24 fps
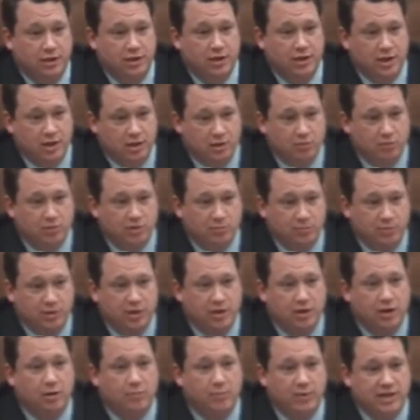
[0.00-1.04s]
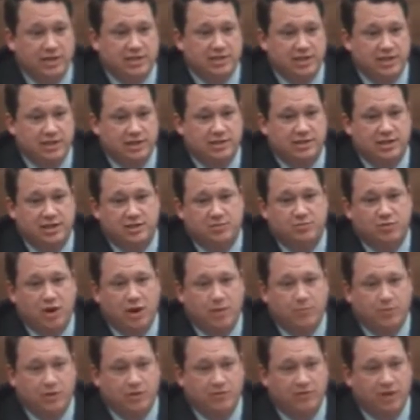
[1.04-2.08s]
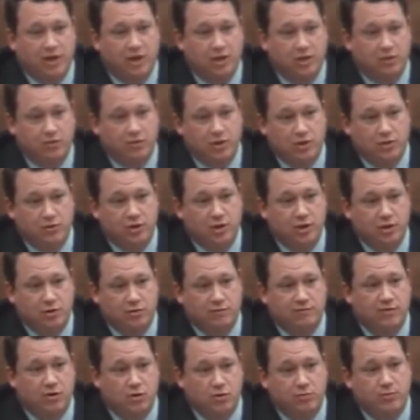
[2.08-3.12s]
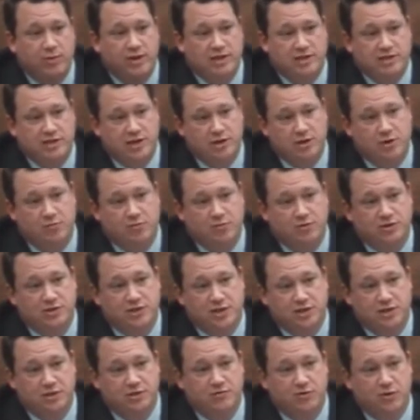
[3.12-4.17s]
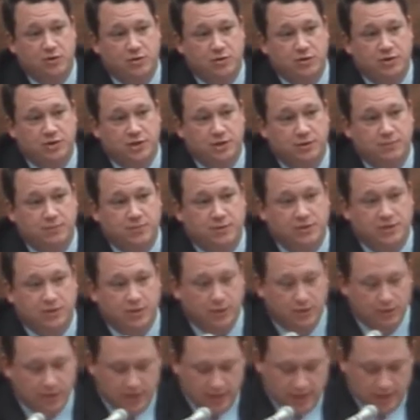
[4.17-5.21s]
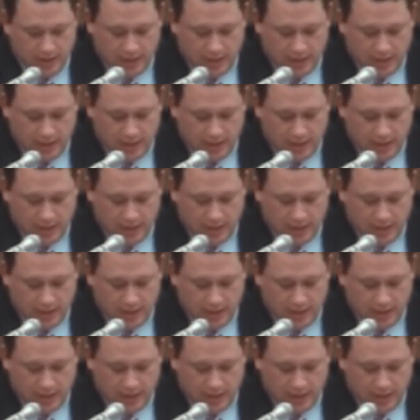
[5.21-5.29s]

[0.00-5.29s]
You split it out based on assessed property value, and you get your vote based on your percentage of ownership. So,